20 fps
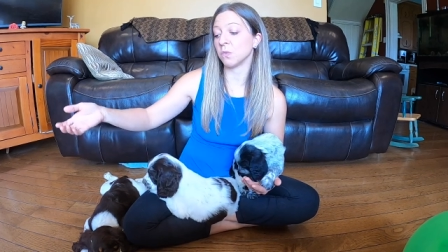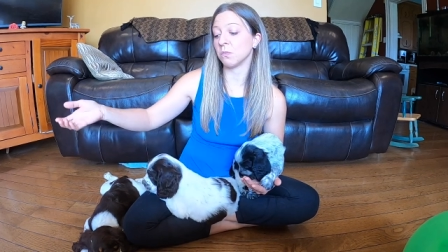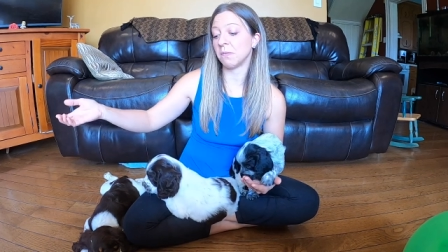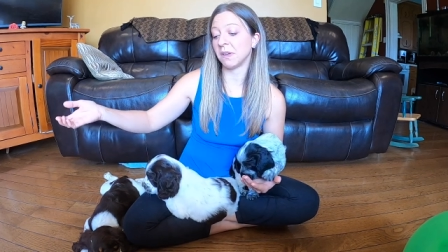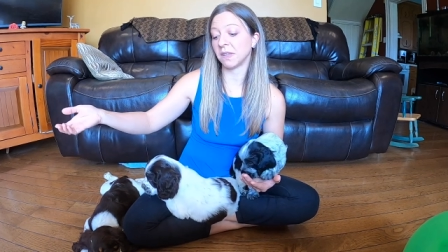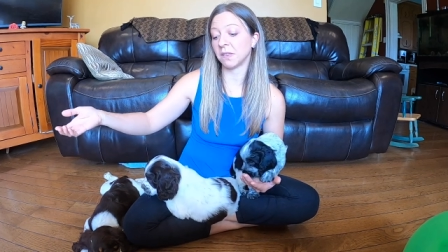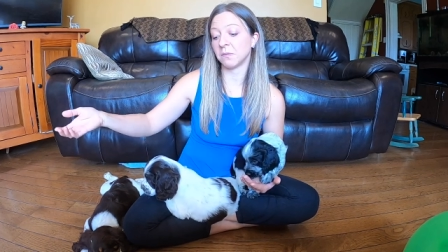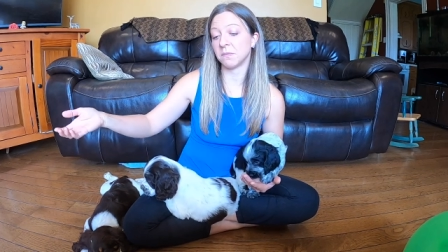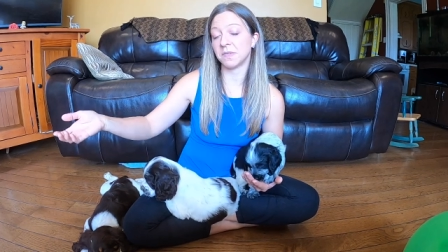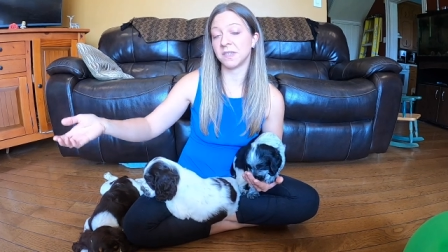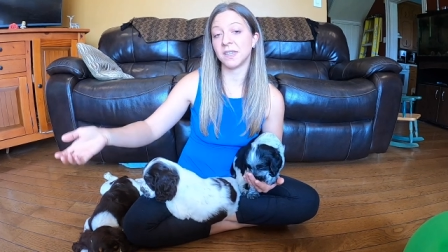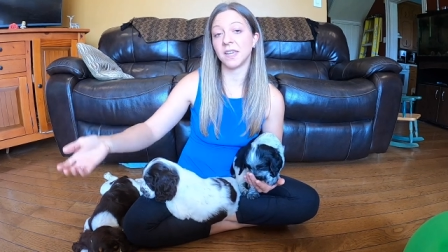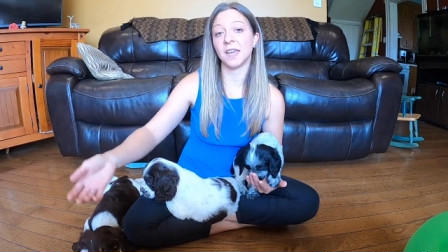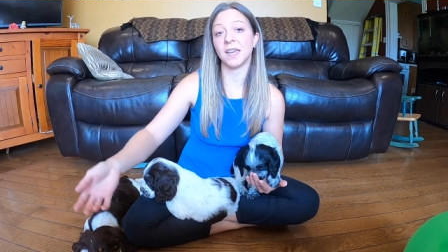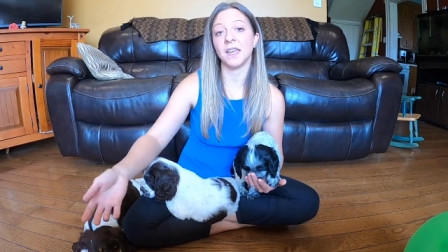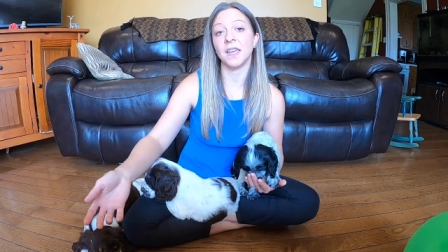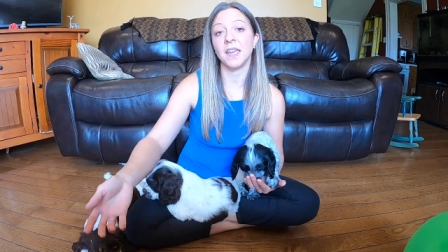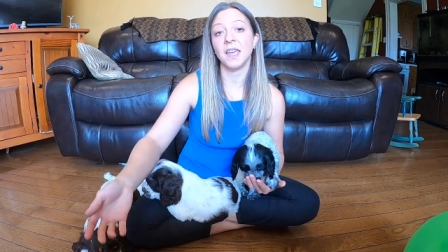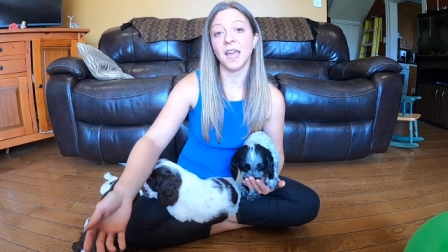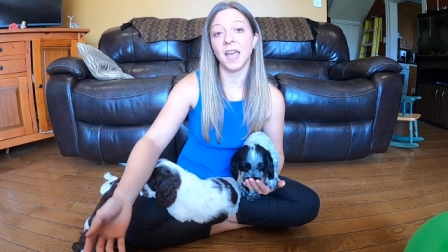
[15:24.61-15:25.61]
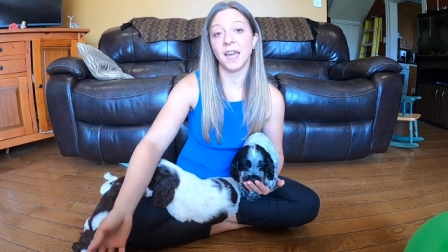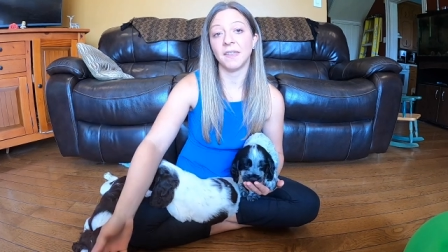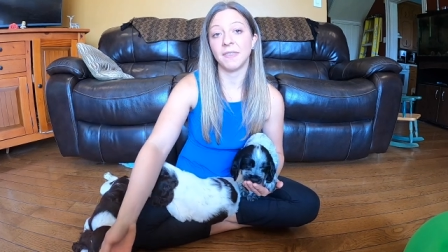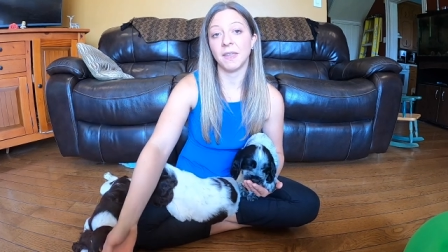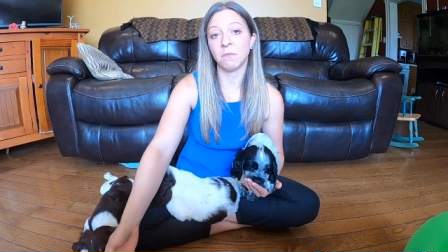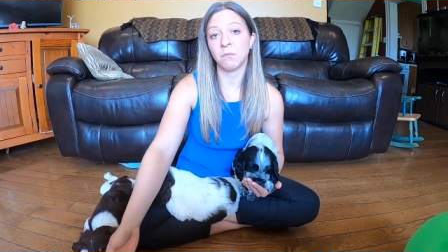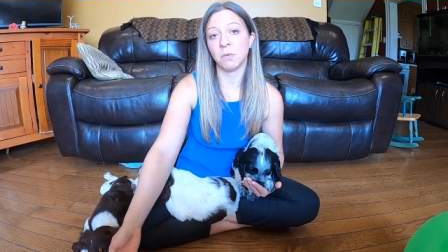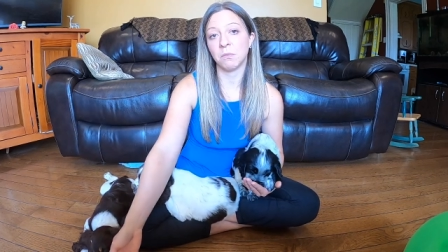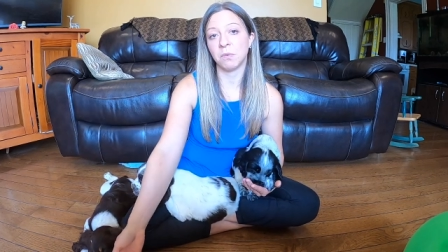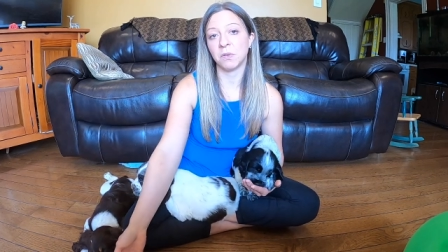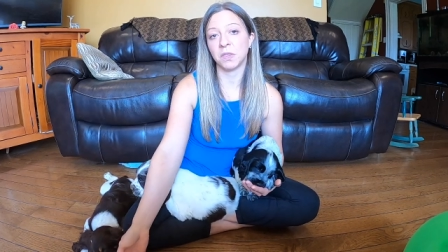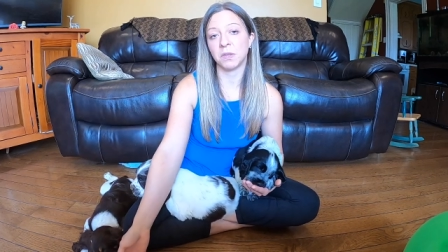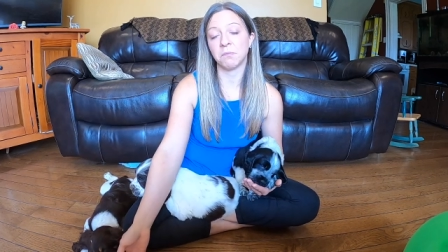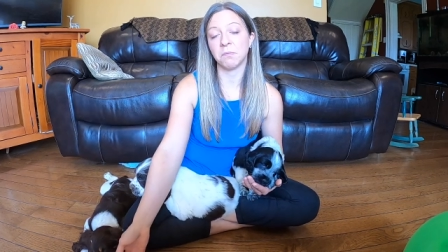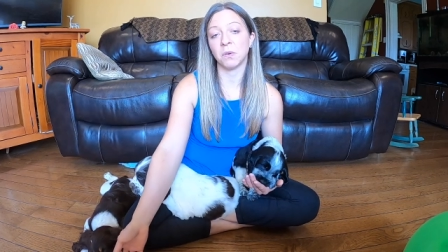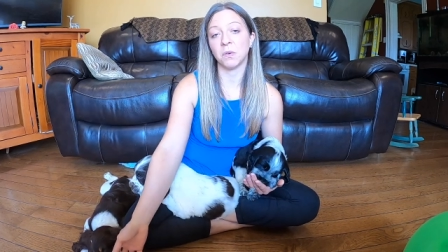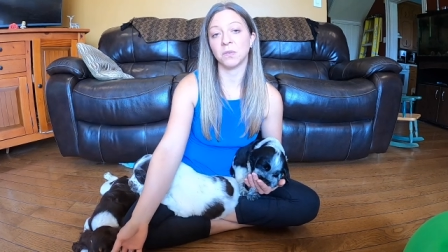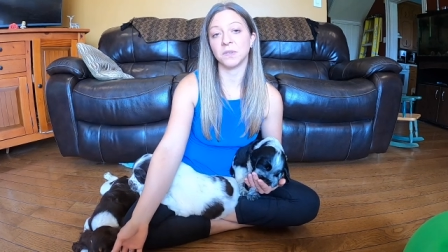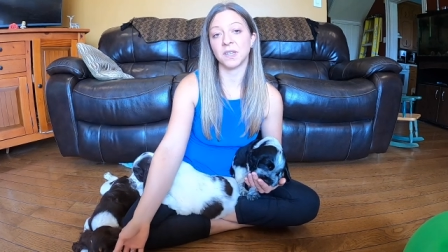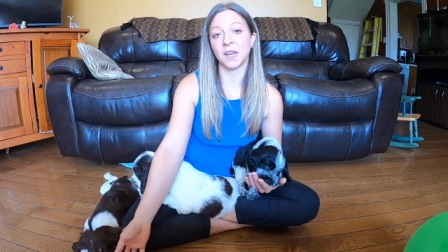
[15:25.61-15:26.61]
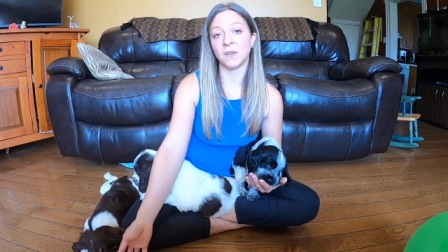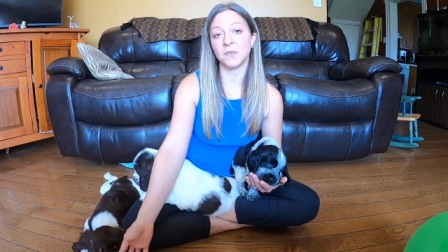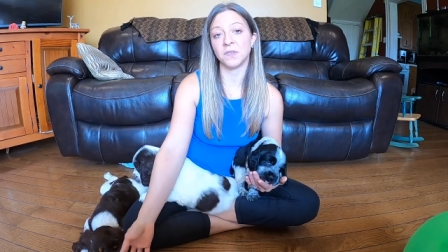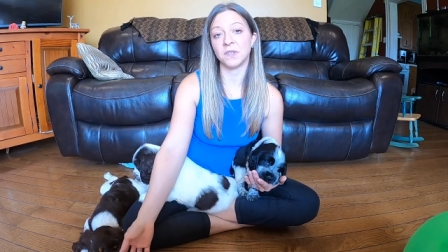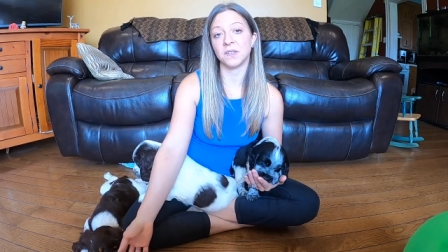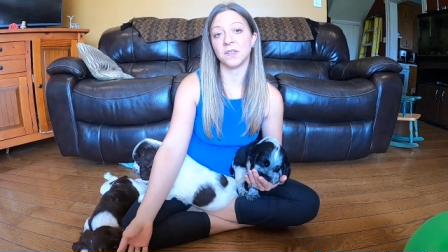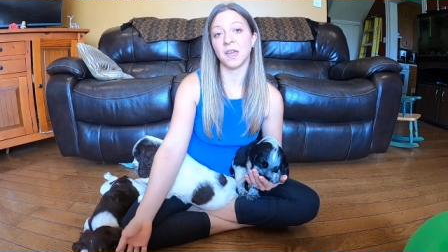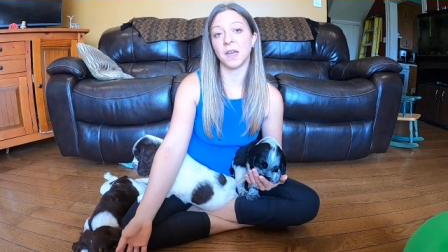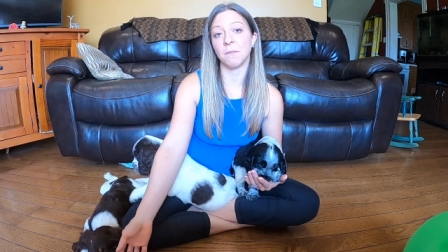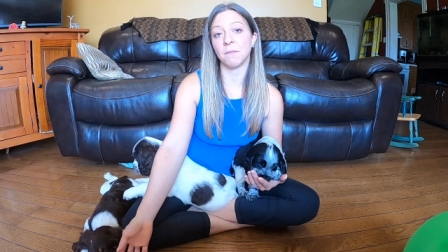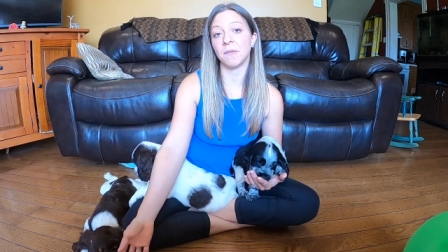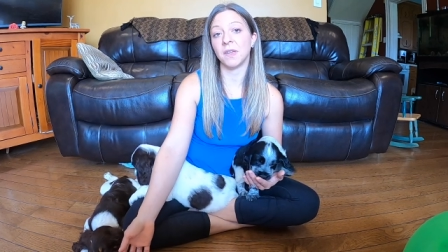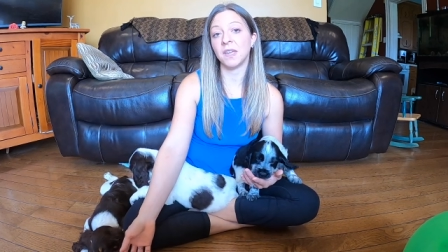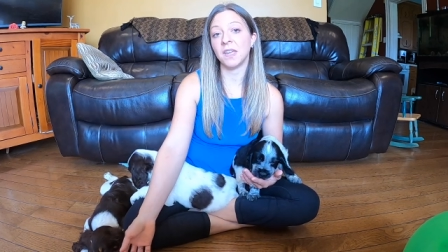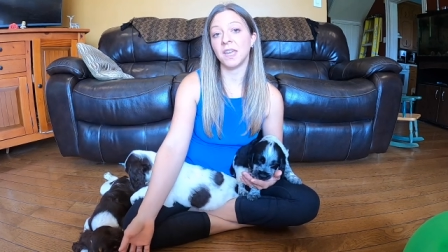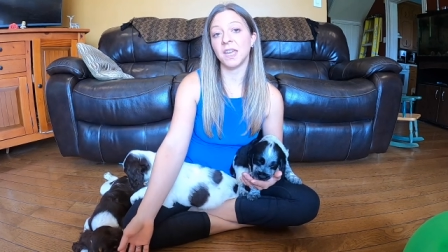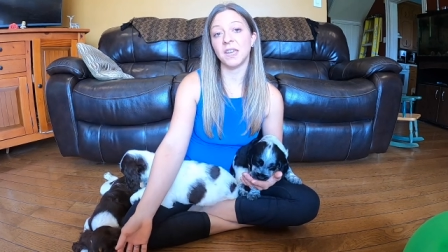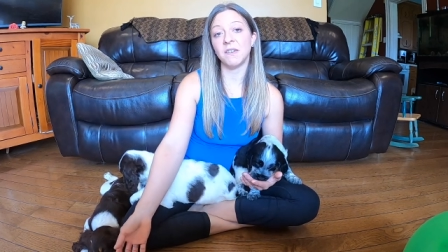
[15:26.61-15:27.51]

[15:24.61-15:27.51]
we'll make them sit, and then we'll put the bowl down to them.